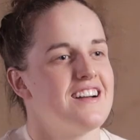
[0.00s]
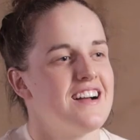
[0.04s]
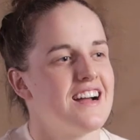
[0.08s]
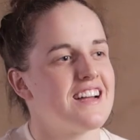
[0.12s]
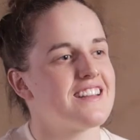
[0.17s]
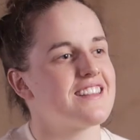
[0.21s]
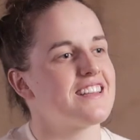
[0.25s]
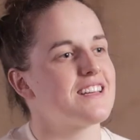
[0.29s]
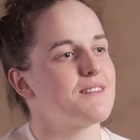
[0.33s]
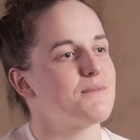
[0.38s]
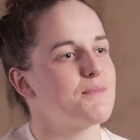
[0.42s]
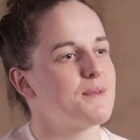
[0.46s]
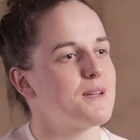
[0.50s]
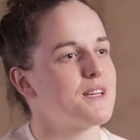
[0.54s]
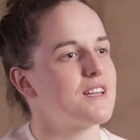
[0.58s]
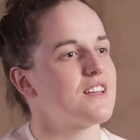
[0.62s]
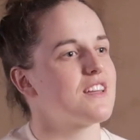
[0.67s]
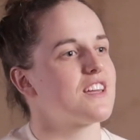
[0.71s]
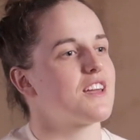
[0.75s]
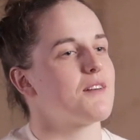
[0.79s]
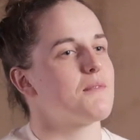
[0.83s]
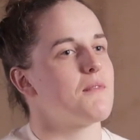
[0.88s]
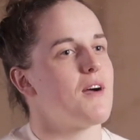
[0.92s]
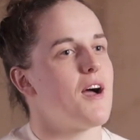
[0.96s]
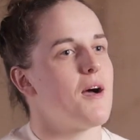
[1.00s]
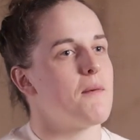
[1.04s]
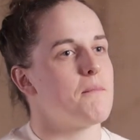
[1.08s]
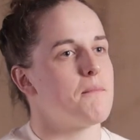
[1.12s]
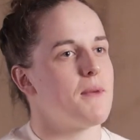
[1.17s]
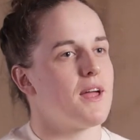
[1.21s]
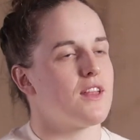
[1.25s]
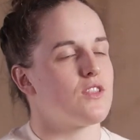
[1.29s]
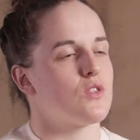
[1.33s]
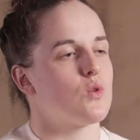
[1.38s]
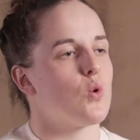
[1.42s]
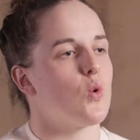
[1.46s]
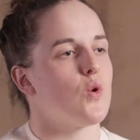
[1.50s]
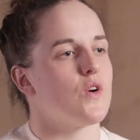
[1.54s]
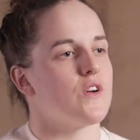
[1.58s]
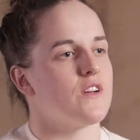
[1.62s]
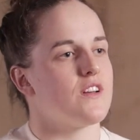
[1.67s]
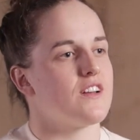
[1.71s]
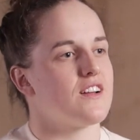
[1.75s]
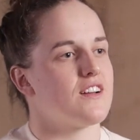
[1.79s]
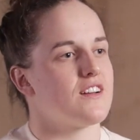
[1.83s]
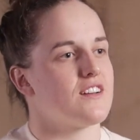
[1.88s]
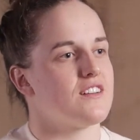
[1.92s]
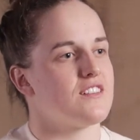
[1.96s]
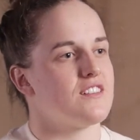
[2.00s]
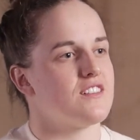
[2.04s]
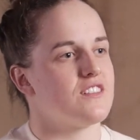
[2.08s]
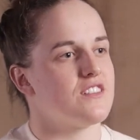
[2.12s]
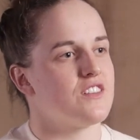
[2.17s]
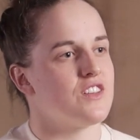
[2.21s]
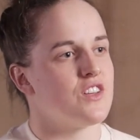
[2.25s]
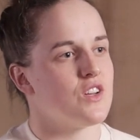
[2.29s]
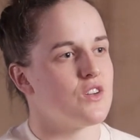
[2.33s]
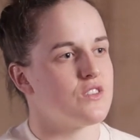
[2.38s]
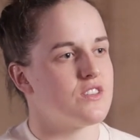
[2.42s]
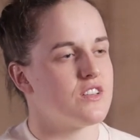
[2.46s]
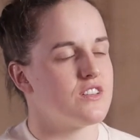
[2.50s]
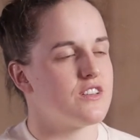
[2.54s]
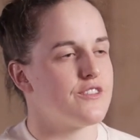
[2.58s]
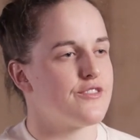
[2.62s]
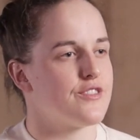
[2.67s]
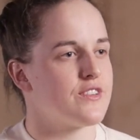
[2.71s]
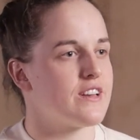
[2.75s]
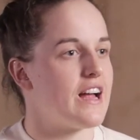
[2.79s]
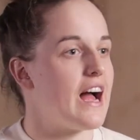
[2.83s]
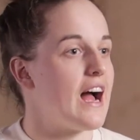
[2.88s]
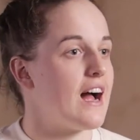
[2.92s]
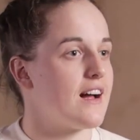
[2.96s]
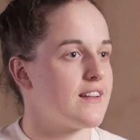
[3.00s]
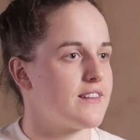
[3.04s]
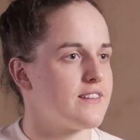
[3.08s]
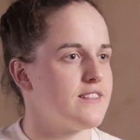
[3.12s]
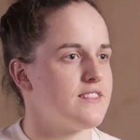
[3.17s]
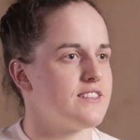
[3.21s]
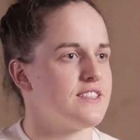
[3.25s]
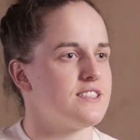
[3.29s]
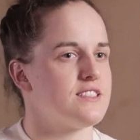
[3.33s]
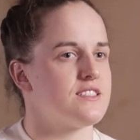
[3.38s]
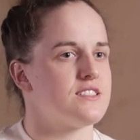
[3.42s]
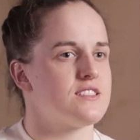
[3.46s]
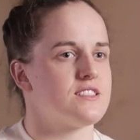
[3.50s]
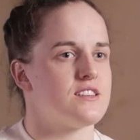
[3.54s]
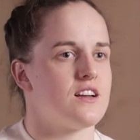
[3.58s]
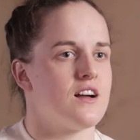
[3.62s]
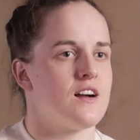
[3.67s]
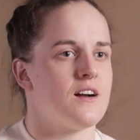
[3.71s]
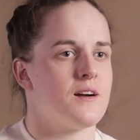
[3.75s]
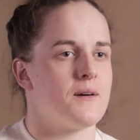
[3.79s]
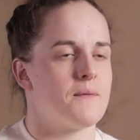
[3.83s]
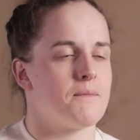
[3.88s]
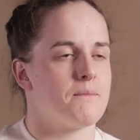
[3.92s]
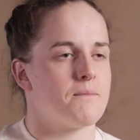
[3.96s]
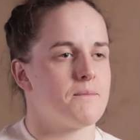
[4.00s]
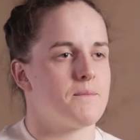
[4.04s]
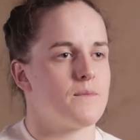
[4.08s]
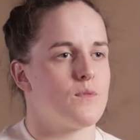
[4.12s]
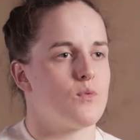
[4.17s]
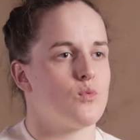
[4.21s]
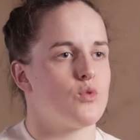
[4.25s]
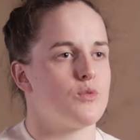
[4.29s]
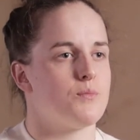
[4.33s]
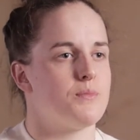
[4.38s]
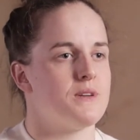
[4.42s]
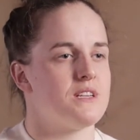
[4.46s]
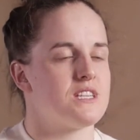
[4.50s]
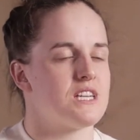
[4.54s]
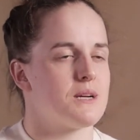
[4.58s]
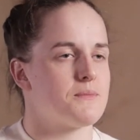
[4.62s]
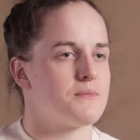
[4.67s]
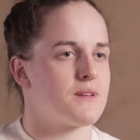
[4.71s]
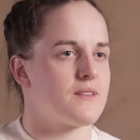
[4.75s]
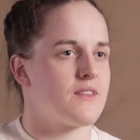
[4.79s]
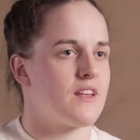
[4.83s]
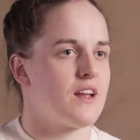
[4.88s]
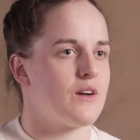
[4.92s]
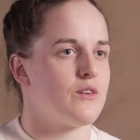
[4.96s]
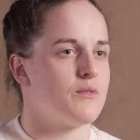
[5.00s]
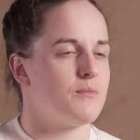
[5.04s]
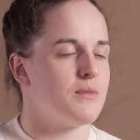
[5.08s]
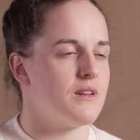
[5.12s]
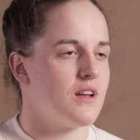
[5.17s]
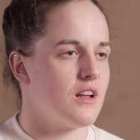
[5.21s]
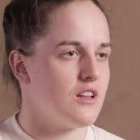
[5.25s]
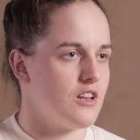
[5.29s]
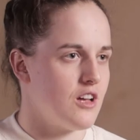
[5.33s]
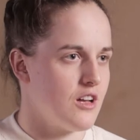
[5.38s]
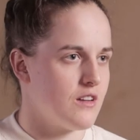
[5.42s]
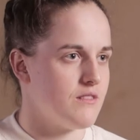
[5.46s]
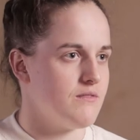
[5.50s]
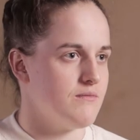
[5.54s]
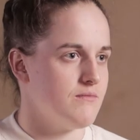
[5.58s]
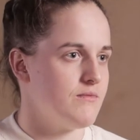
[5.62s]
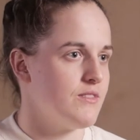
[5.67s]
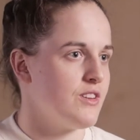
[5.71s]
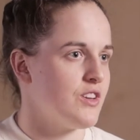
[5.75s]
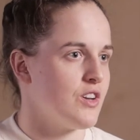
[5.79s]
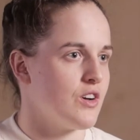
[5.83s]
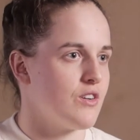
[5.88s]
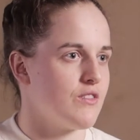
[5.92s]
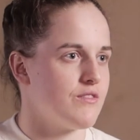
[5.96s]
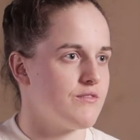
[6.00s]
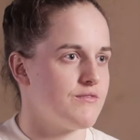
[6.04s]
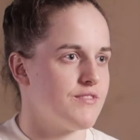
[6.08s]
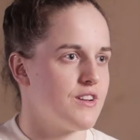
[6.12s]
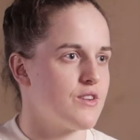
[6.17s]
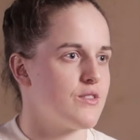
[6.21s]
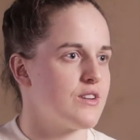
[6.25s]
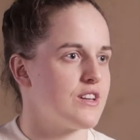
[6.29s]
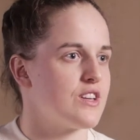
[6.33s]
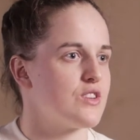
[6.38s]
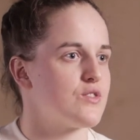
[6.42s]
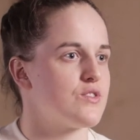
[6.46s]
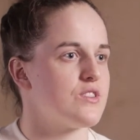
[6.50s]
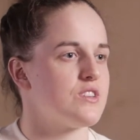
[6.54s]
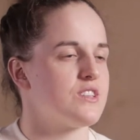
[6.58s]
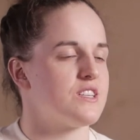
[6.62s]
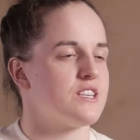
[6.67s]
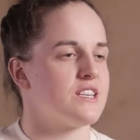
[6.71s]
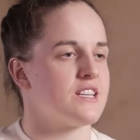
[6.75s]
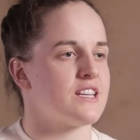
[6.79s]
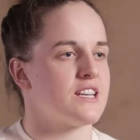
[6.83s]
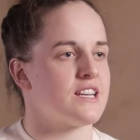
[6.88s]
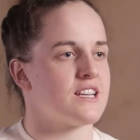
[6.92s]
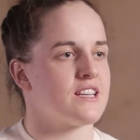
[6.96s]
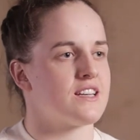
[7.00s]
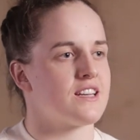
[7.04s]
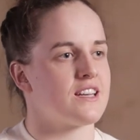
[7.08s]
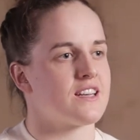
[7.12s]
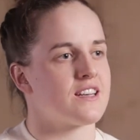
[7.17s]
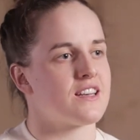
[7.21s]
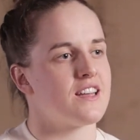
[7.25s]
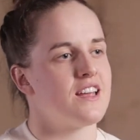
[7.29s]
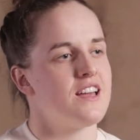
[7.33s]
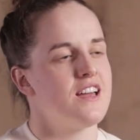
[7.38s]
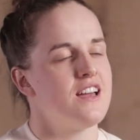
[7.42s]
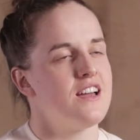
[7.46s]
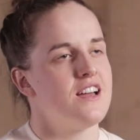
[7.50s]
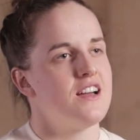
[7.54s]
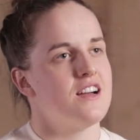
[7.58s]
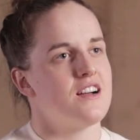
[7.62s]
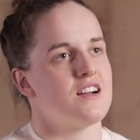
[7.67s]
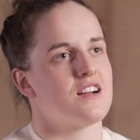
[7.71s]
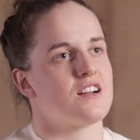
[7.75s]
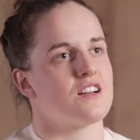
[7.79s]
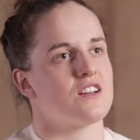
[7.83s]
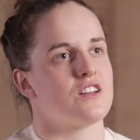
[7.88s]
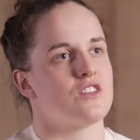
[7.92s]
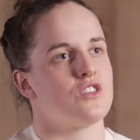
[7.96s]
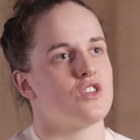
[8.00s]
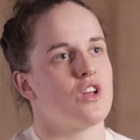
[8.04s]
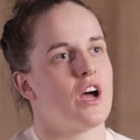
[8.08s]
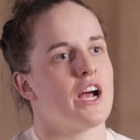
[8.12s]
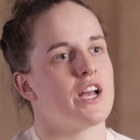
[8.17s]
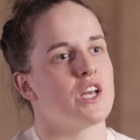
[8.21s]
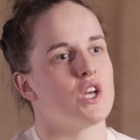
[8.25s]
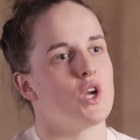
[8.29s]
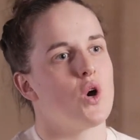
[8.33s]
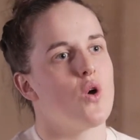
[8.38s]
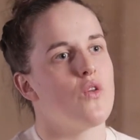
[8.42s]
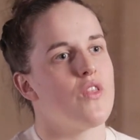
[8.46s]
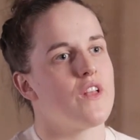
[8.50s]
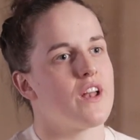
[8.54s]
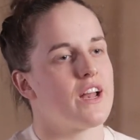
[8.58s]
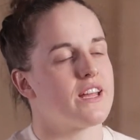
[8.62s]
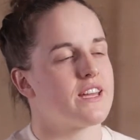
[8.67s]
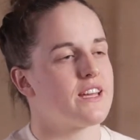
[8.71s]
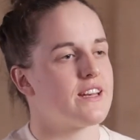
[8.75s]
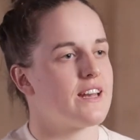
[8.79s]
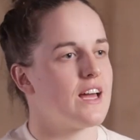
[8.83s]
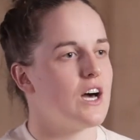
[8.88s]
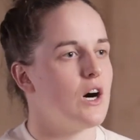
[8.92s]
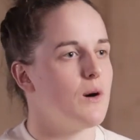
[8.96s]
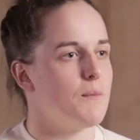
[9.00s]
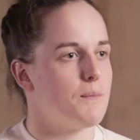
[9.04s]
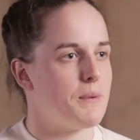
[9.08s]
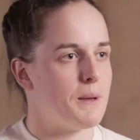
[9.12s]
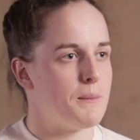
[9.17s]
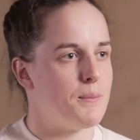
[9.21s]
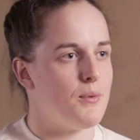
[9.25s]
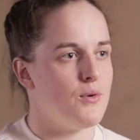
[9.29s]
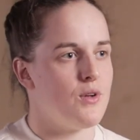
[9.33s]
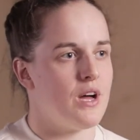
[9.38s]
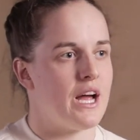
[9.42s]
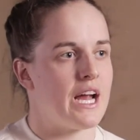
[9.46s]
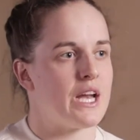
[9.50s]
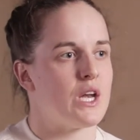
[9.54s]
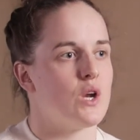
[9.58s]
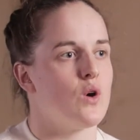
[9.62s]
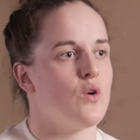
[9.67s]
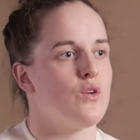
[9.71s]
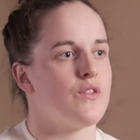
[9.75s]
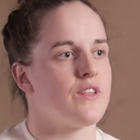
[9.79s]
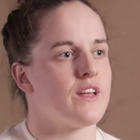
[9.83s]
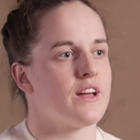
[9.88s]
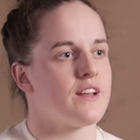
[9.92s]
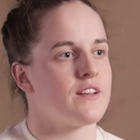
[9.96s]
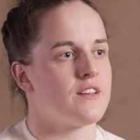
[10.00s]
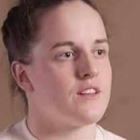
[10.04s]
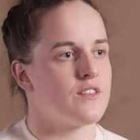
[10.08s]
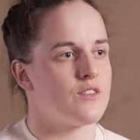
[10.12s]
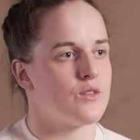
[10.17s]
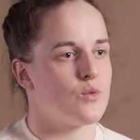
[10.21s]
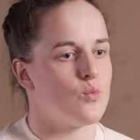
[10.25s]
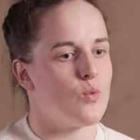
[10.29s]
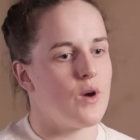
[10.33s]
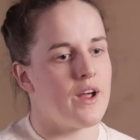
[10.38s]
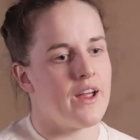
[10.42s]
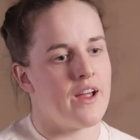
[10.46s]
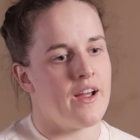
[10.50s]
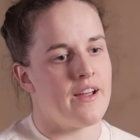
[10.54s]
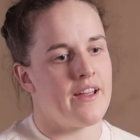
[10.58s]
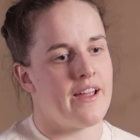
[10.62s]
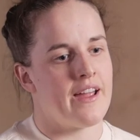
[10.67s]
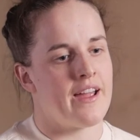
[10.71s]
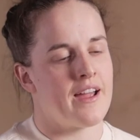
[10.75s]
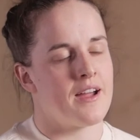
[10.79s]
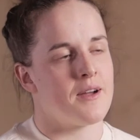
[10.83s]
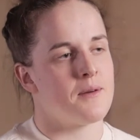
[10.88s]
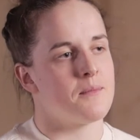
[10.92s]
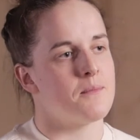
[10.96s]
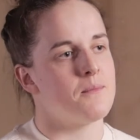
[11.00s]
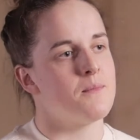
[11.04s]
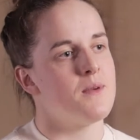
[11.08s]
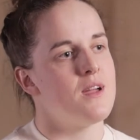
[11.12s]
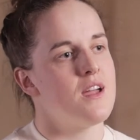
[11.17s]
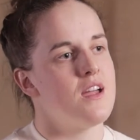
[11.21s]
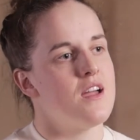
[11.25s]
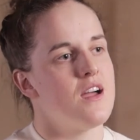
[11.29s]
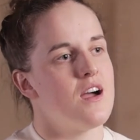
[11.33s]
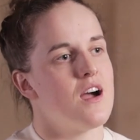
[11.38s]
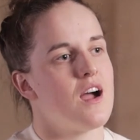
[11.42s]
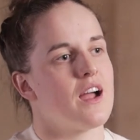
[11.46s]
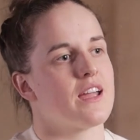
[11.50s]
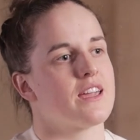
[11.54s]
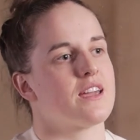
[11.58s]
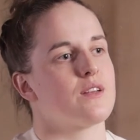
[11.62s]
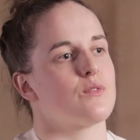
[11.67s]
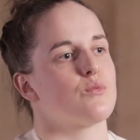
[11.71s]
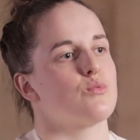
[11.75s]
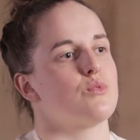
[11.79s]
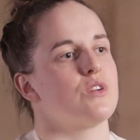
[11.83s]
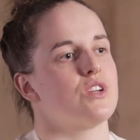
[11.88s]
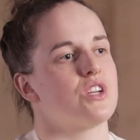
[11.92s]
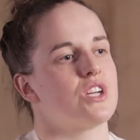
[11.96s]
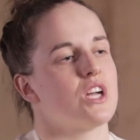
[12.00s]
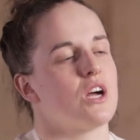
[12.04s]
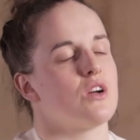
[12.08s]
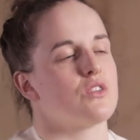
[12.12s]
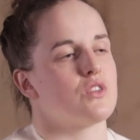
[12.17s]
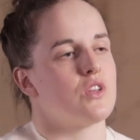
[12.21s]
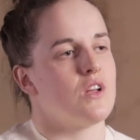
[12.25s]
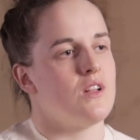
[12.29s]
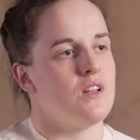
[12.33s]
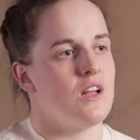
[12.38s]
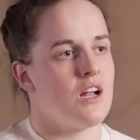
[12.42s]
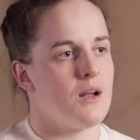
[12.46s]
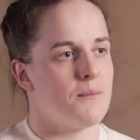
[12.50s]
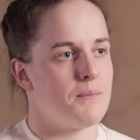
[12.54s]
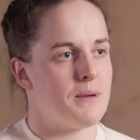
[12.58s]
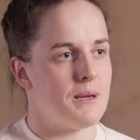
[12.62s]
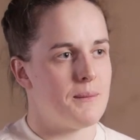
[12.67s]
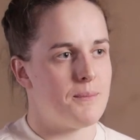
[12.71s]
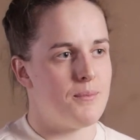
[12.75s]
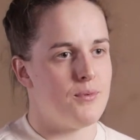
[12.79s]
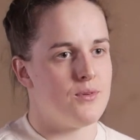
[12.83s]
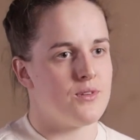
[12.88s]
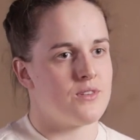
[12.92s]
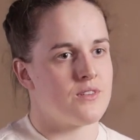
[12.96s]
I think being like a, a mentor to you know to different athletes um, would be something that I would be a lot you know very interested in and I, I know that I can help people. I know that the way I am, I can reach out to a lot of people.